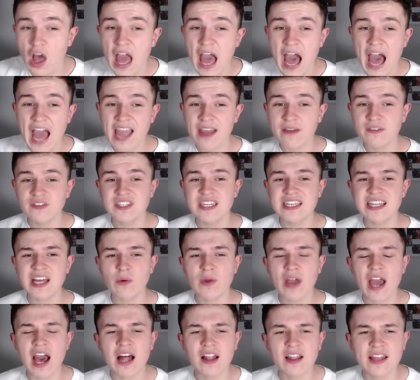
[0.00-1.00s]
I have seen that we
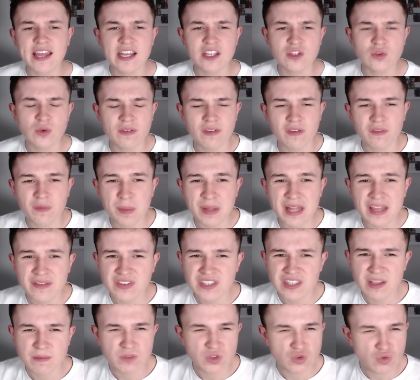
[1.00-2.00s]
are linked with, I believe his
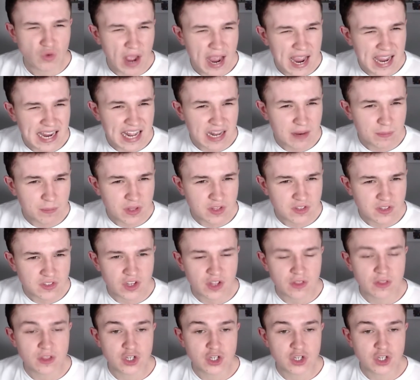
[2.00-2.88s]
name's Ryan Edmondson,